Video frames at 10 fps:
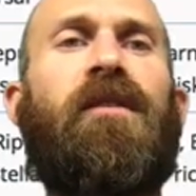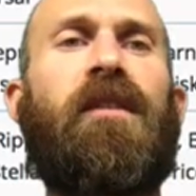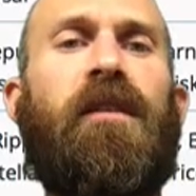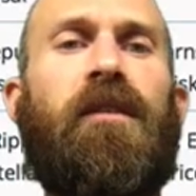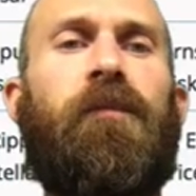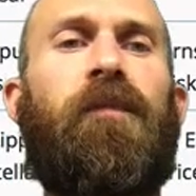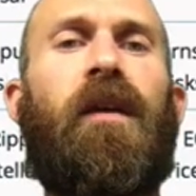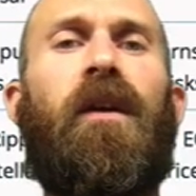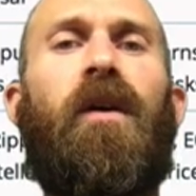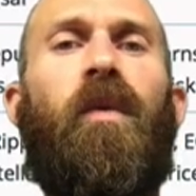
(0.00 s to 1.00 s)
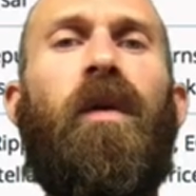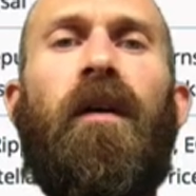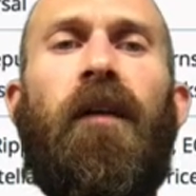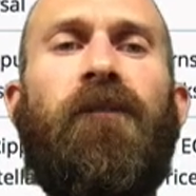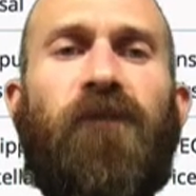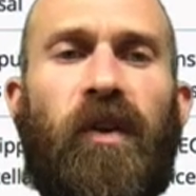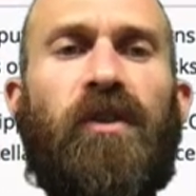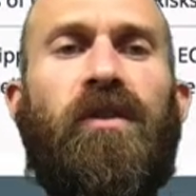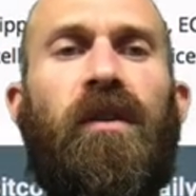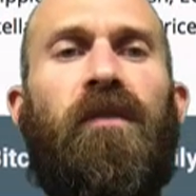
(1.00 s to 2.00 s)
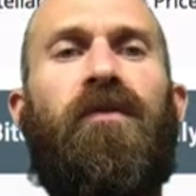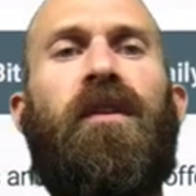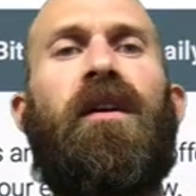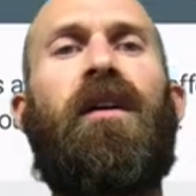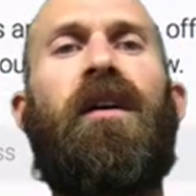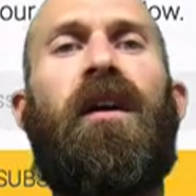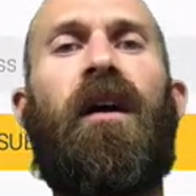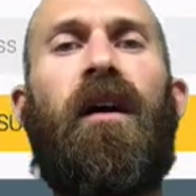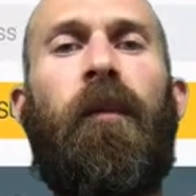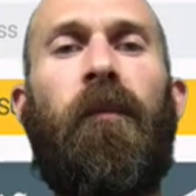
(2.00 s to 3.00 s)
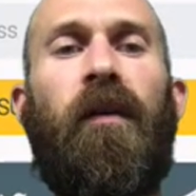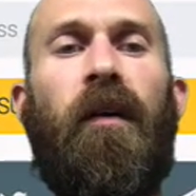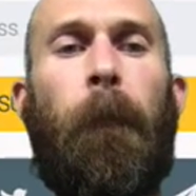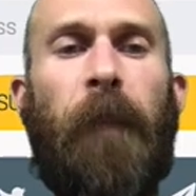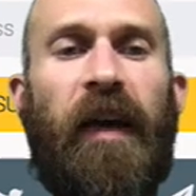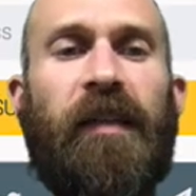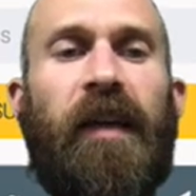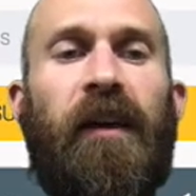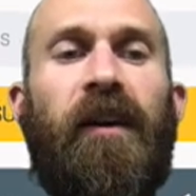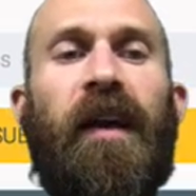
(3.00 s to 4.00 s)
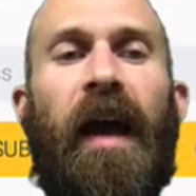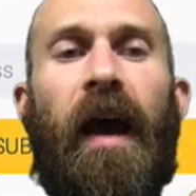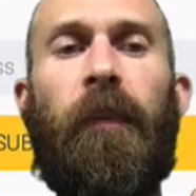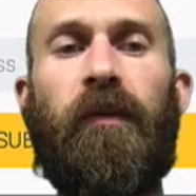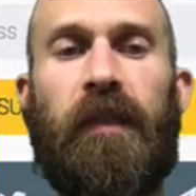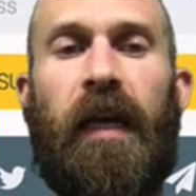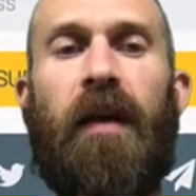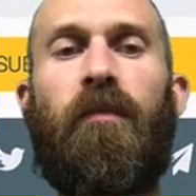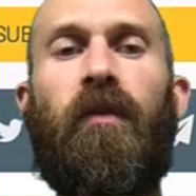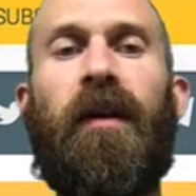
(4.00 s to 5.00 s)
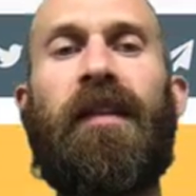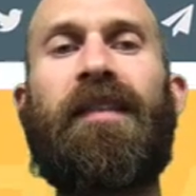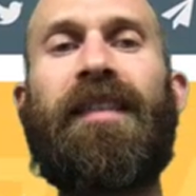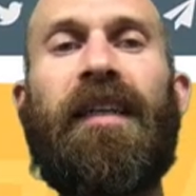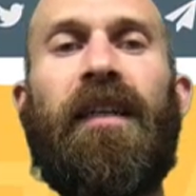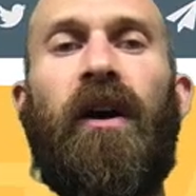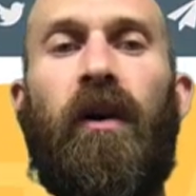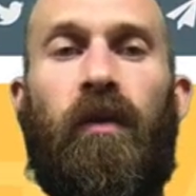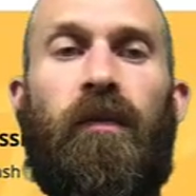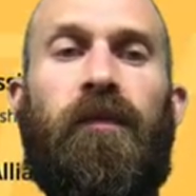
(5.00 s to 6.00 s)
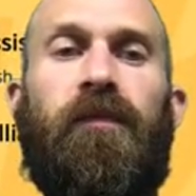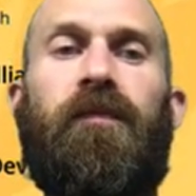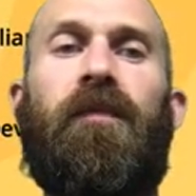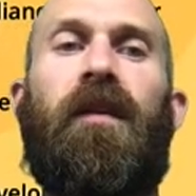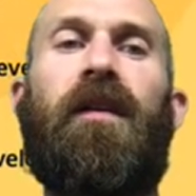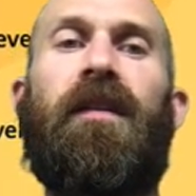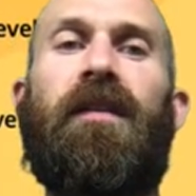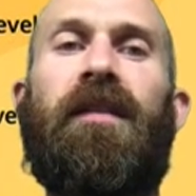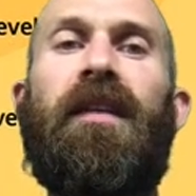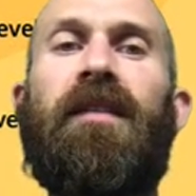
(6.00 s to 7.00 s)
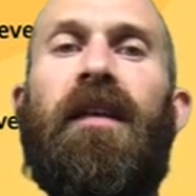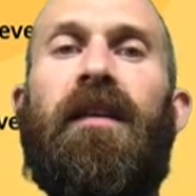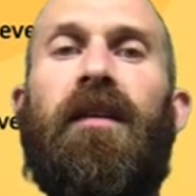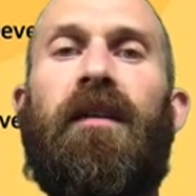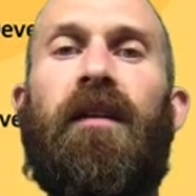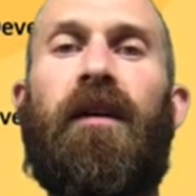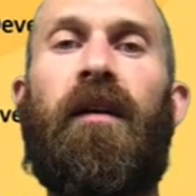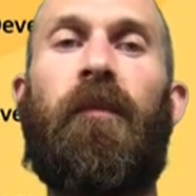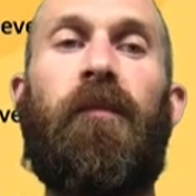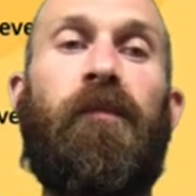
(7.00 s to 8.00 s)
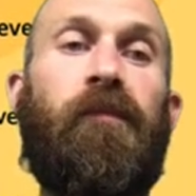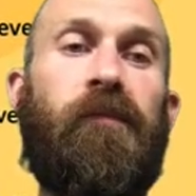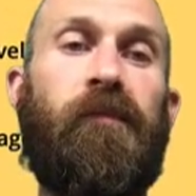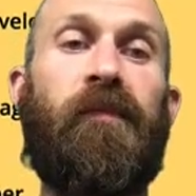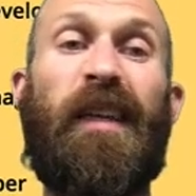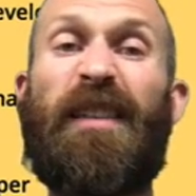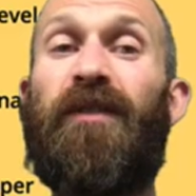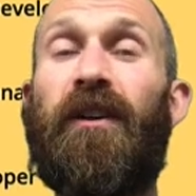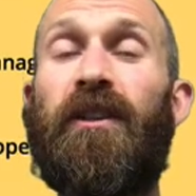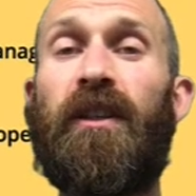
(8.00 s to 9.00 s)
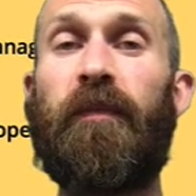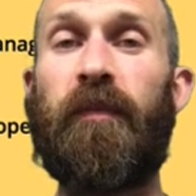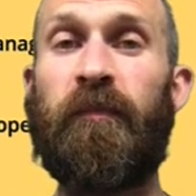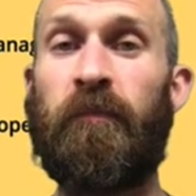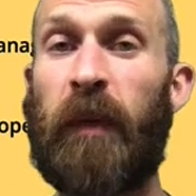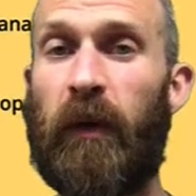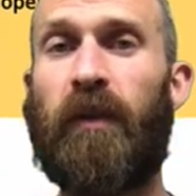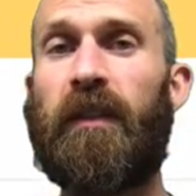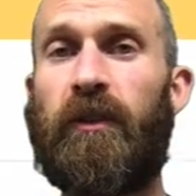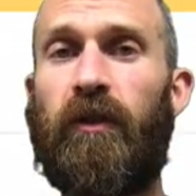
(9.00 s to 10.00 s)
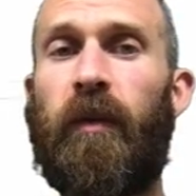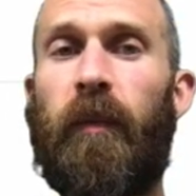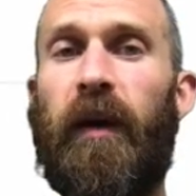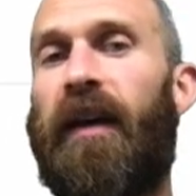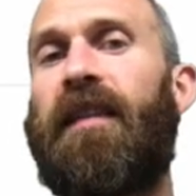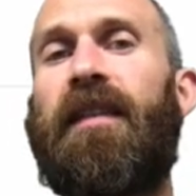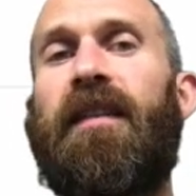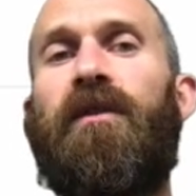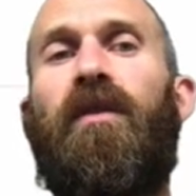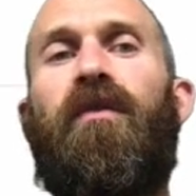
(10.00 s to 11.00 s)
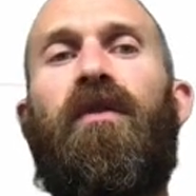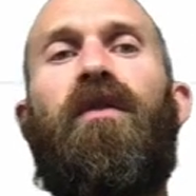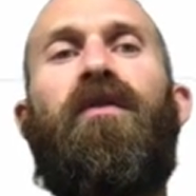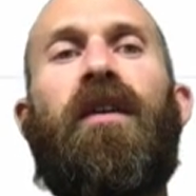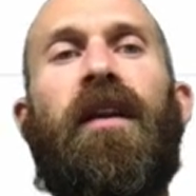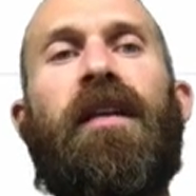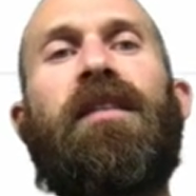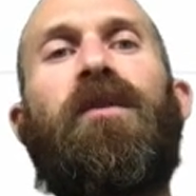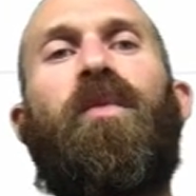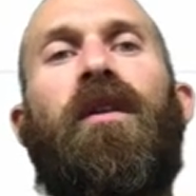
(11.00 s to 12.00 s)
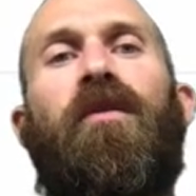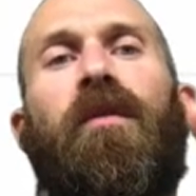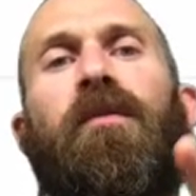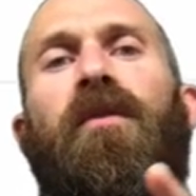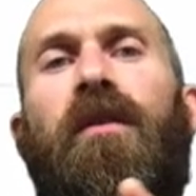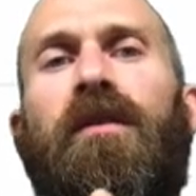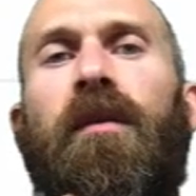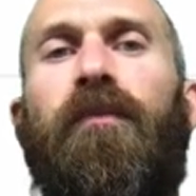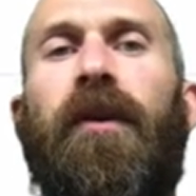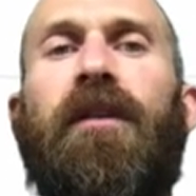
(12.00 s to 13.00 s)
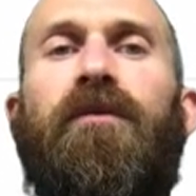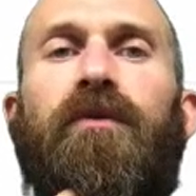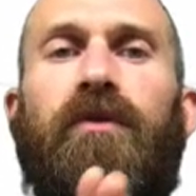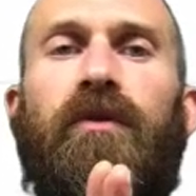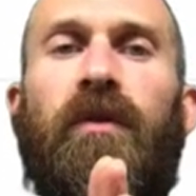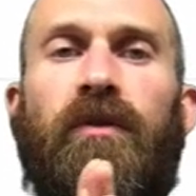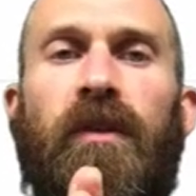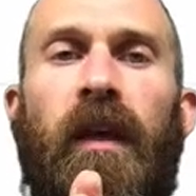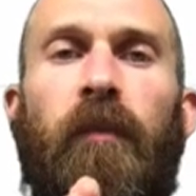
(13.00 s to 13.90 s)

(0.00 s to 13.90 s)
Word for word: these things. Well, first off, um, Pantera Capital, Dan Morehead, the CEO, says that um, it's very cheap. Bitcoin's a screaming buy. He says this over and over again. He says when a cryptocurrency breaks through its 200 day